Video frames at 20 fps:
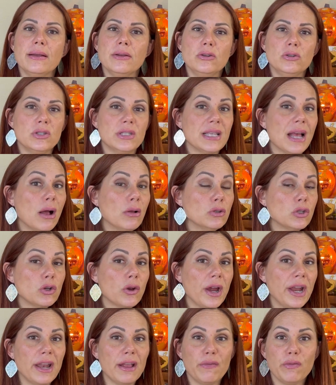Sounds
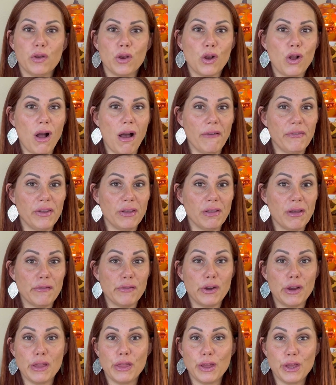great if you're a coffee
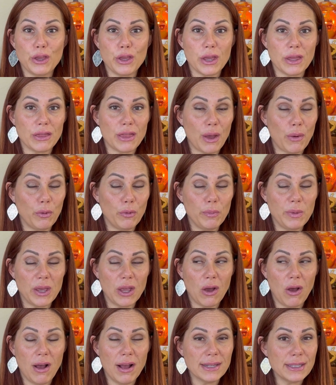lover. I think that will be
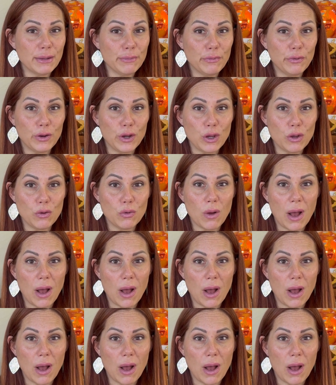awesome for you.